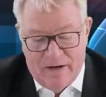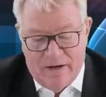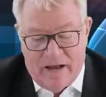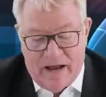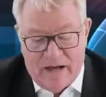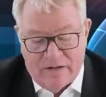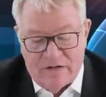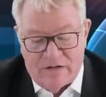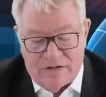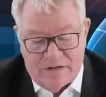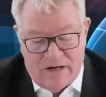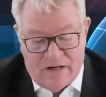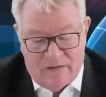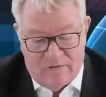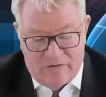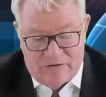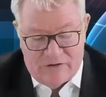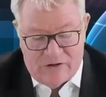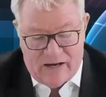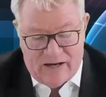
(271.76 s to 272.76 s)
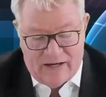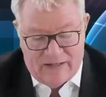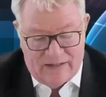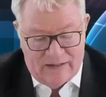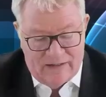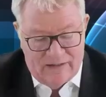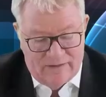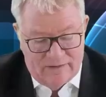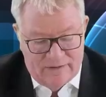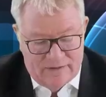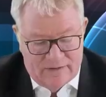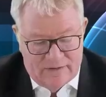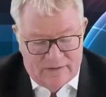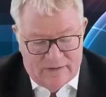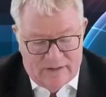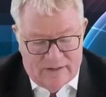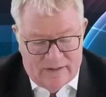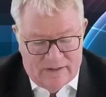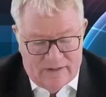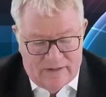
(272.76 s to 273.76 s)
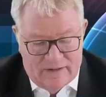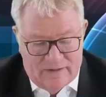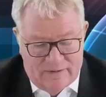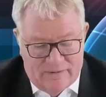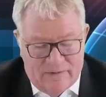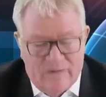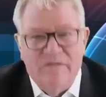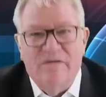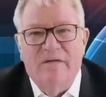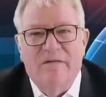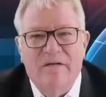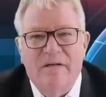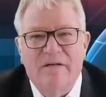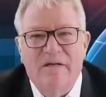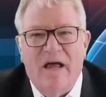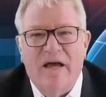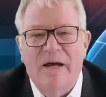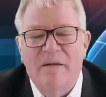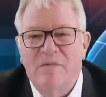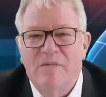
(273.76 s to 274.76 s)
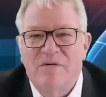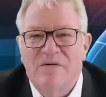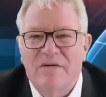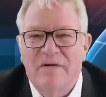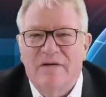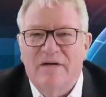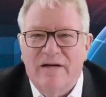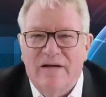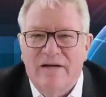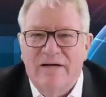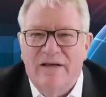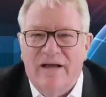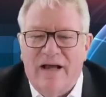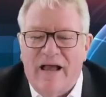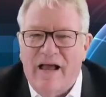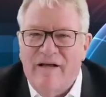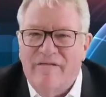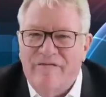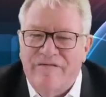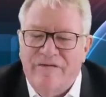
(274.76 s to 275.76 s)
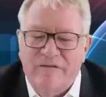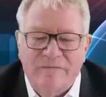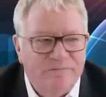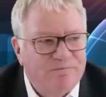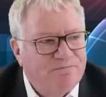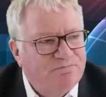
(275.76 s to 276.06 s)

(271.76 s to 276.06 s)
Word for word: and a Sarah Jane. Names have...